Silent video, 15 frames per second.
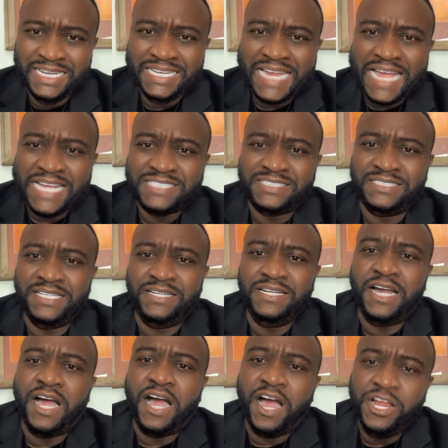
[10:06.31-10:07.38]
lasted
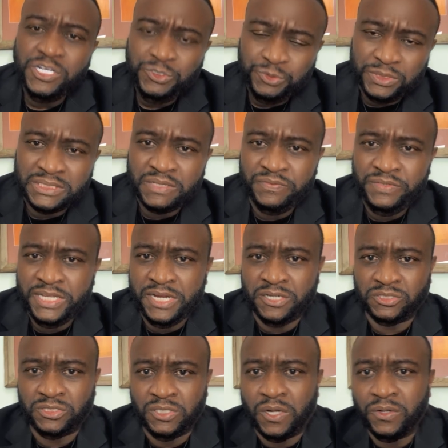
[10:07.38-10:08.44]
hundreds of
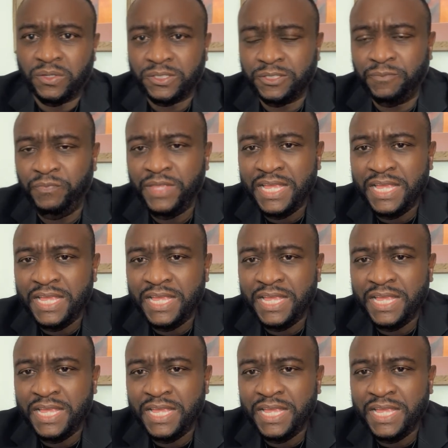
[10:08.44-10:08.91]
years longer